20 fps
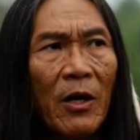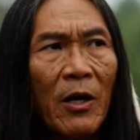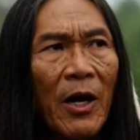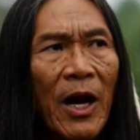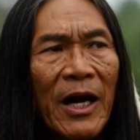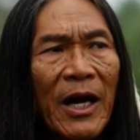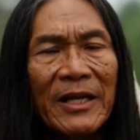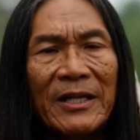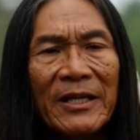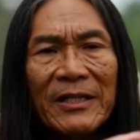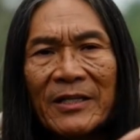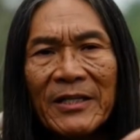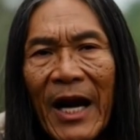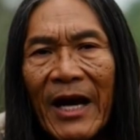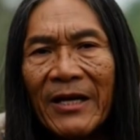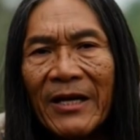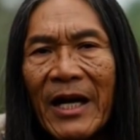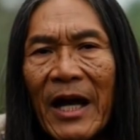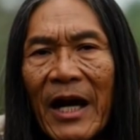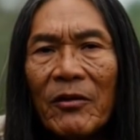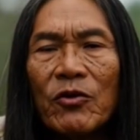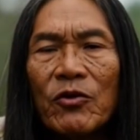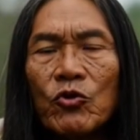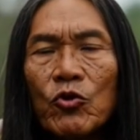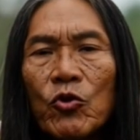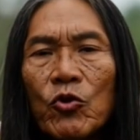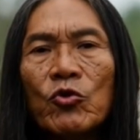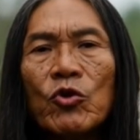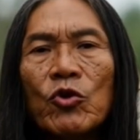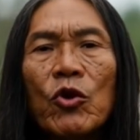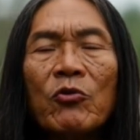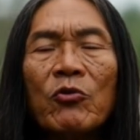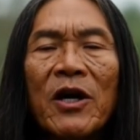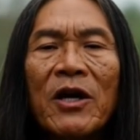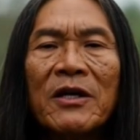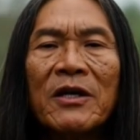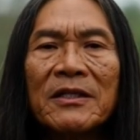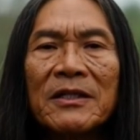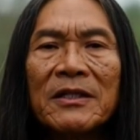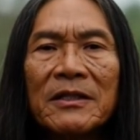At $89 for 2
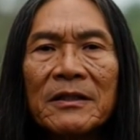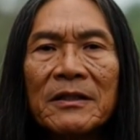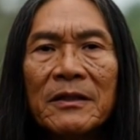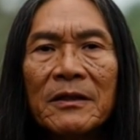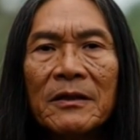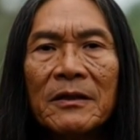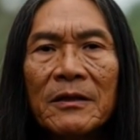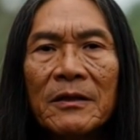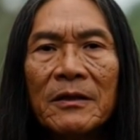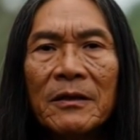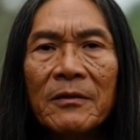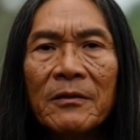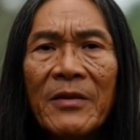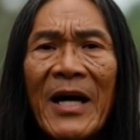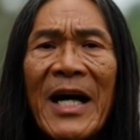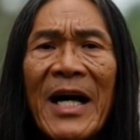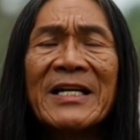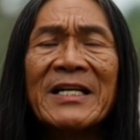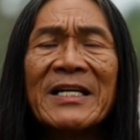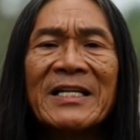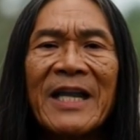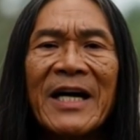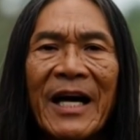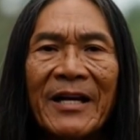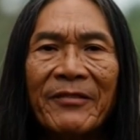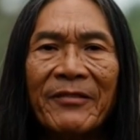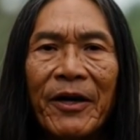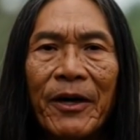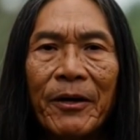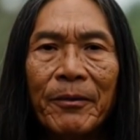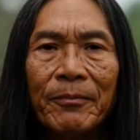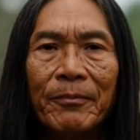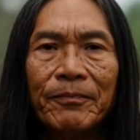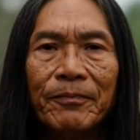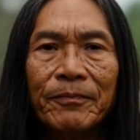trillions. That's slavery.